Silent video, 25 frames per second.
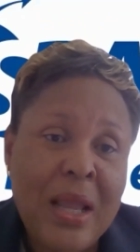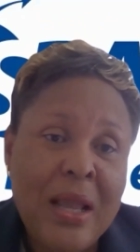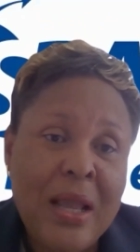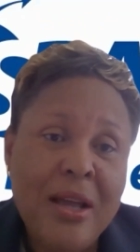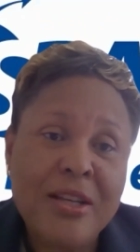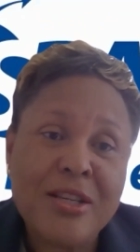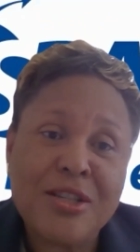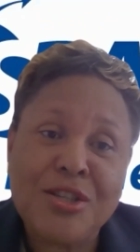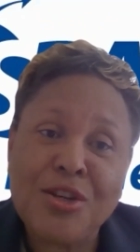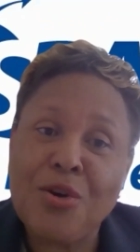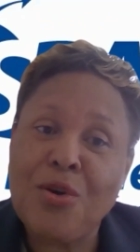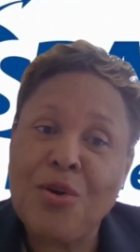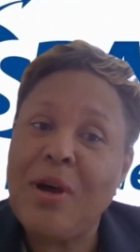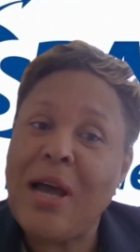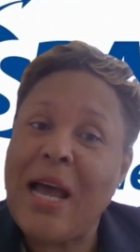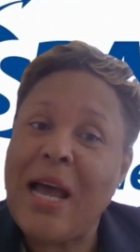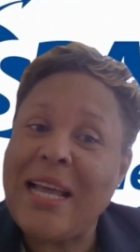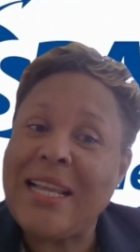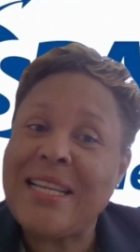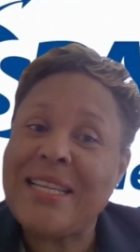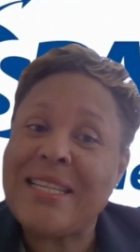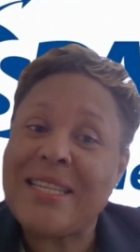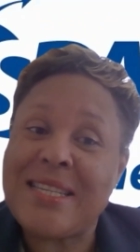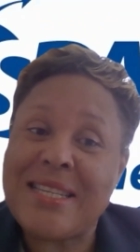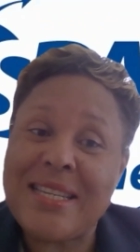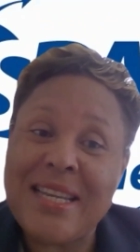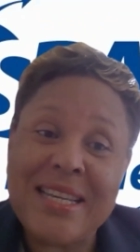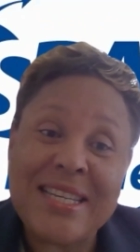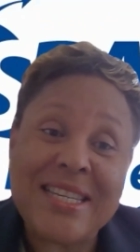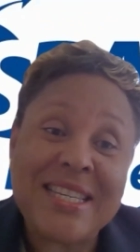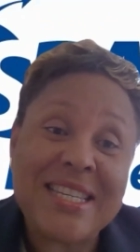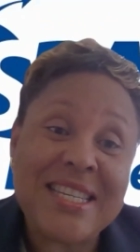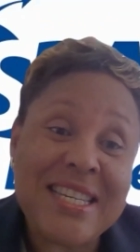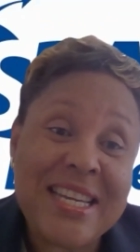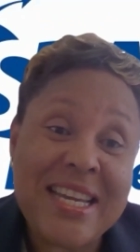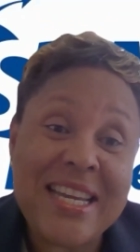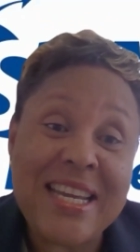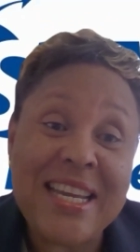So as they
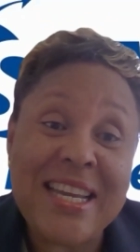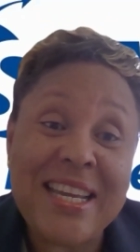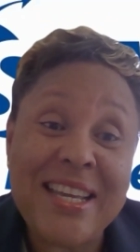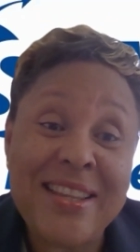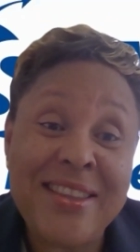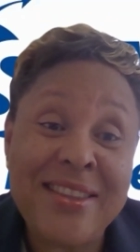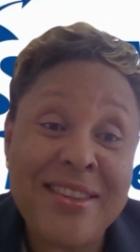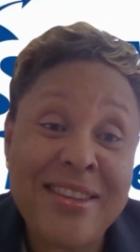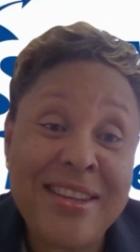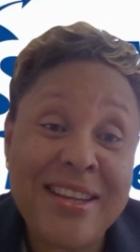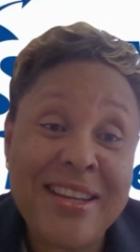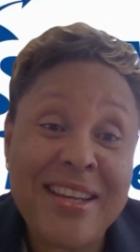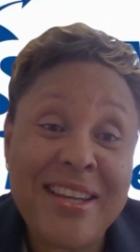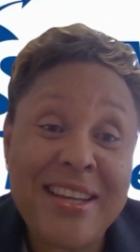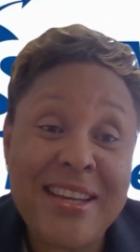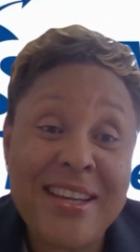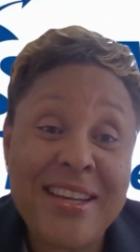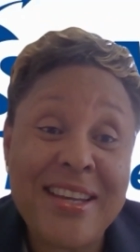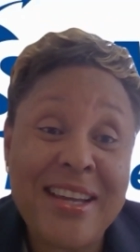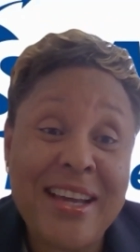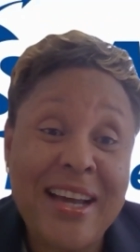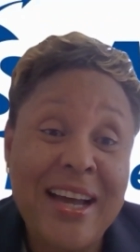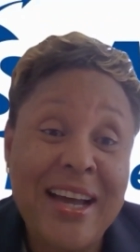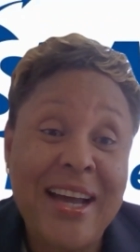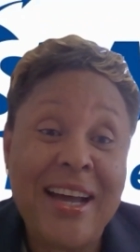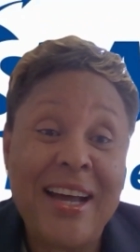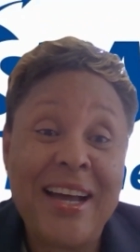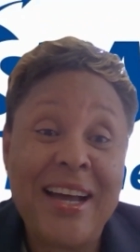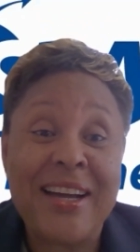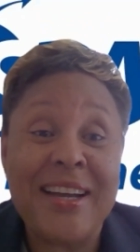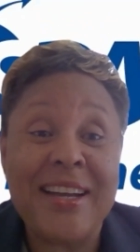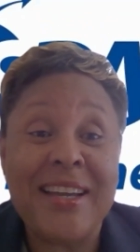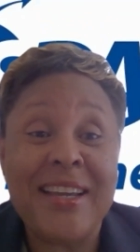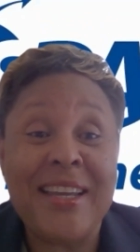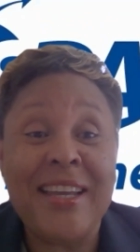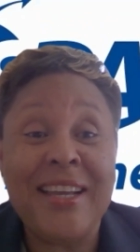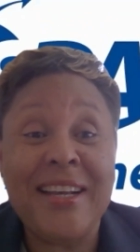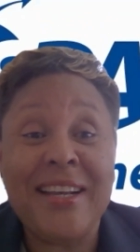say in the
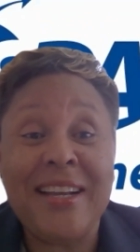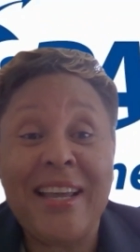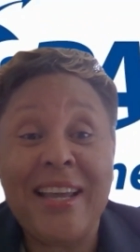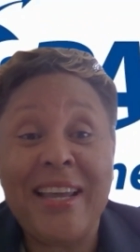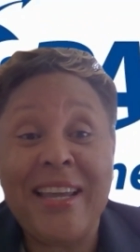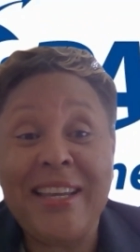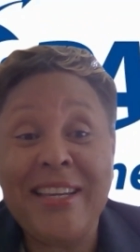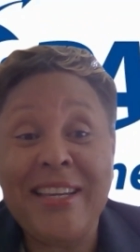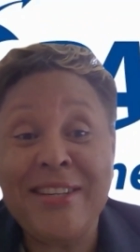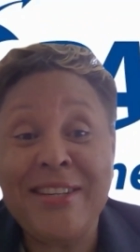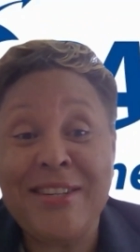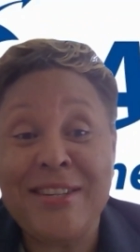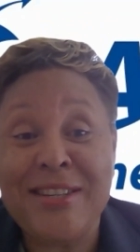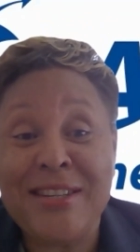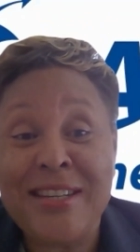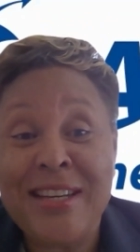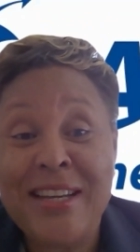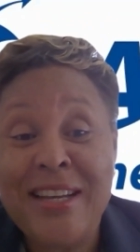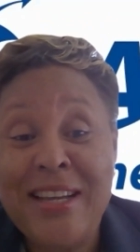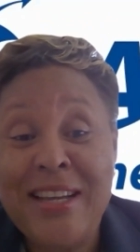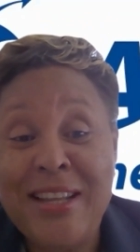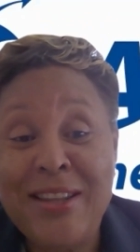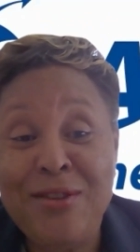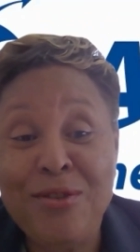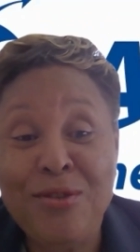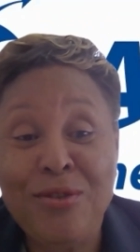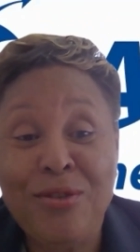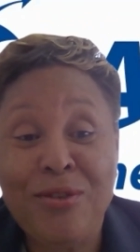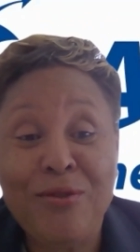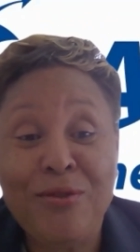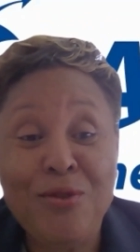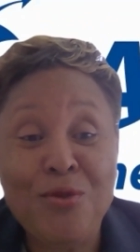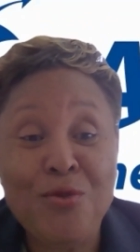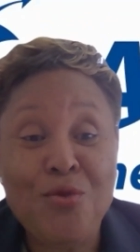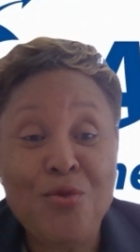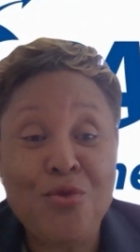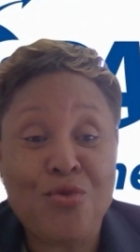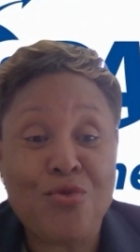airlines, those of
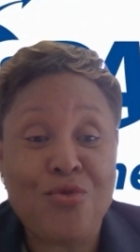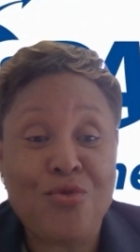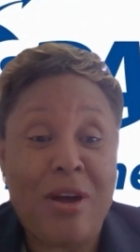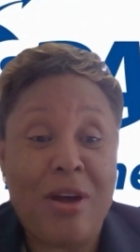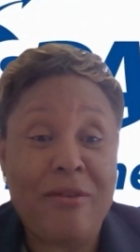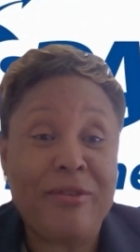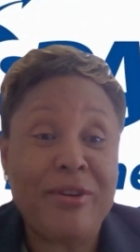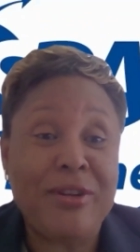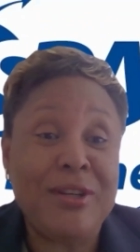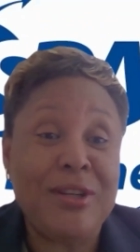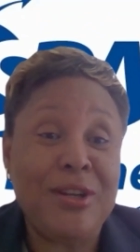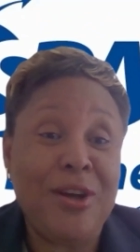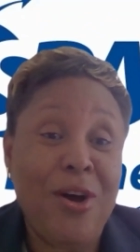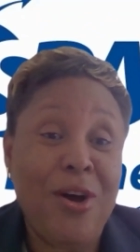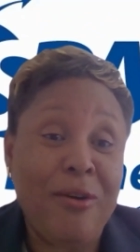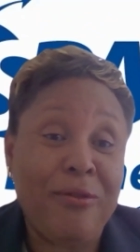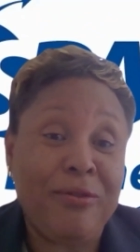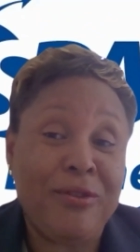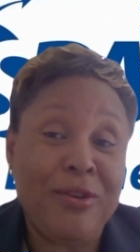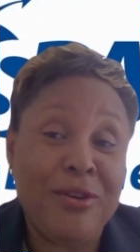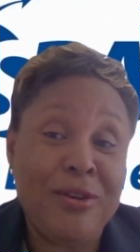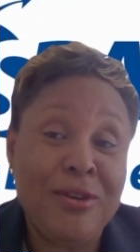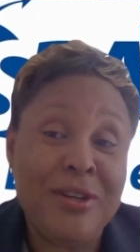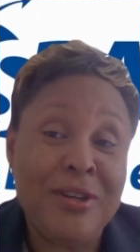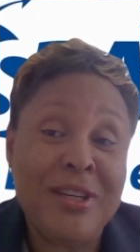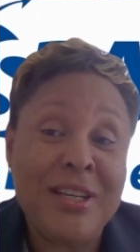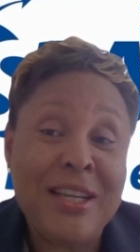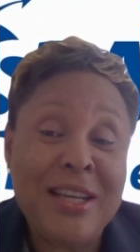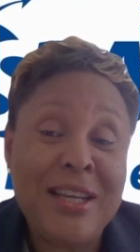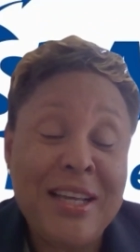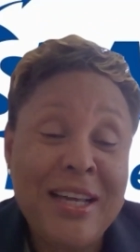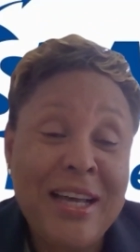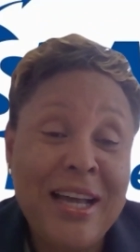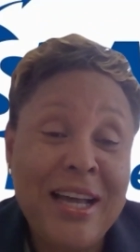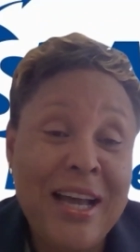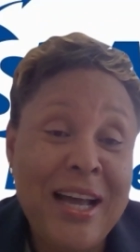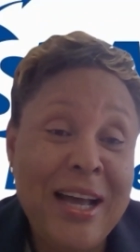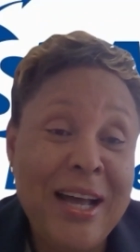you who travel often,
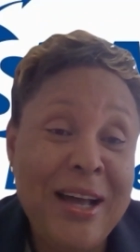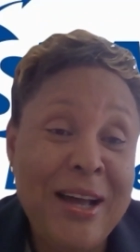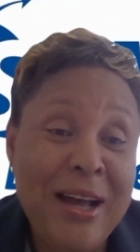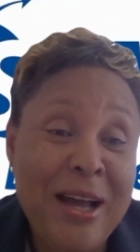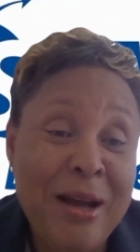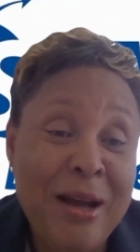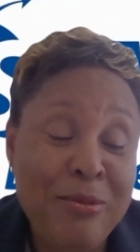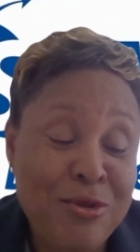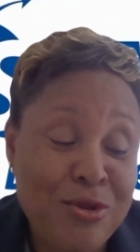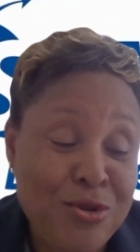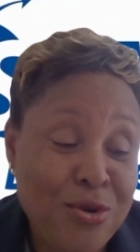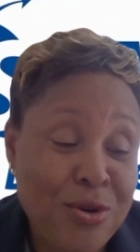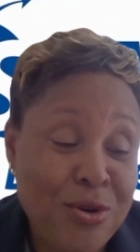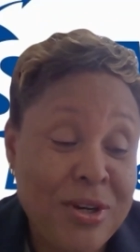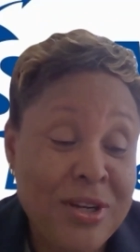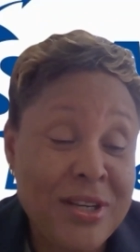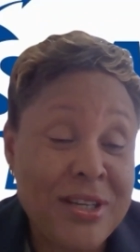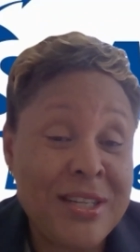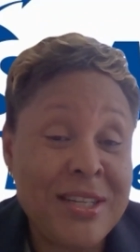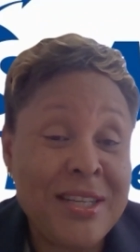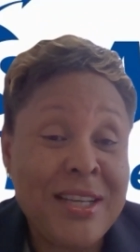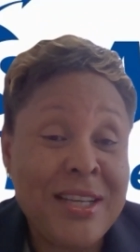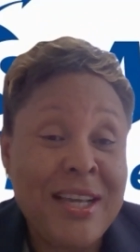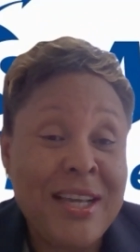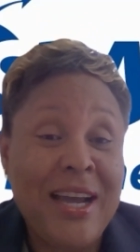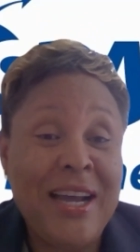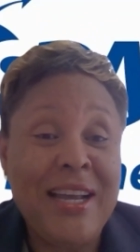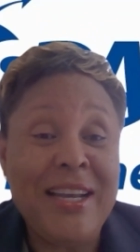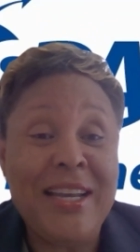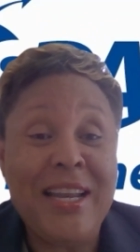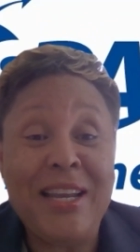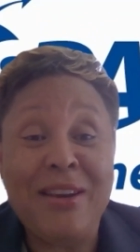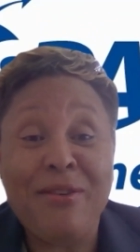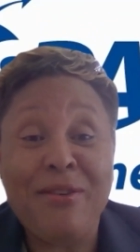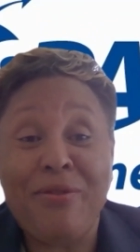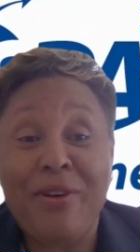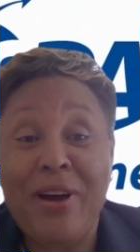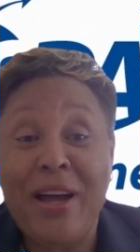I'm sure could
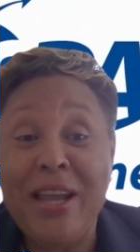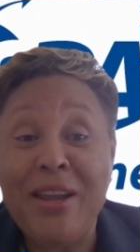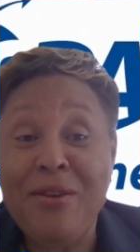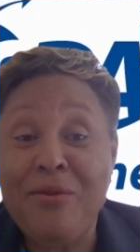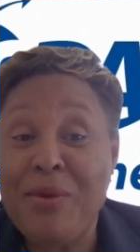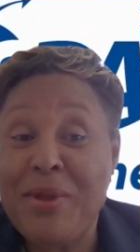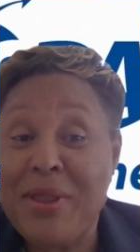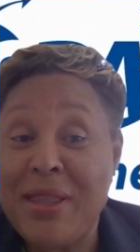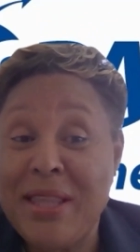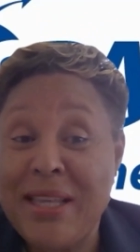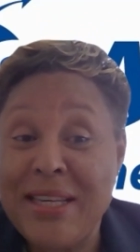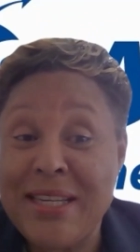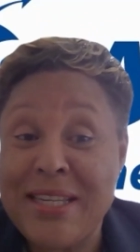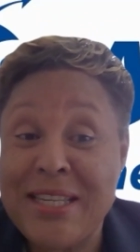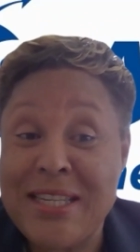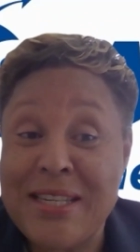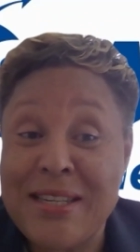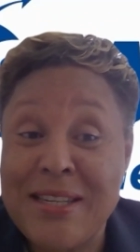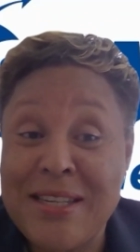identify with this.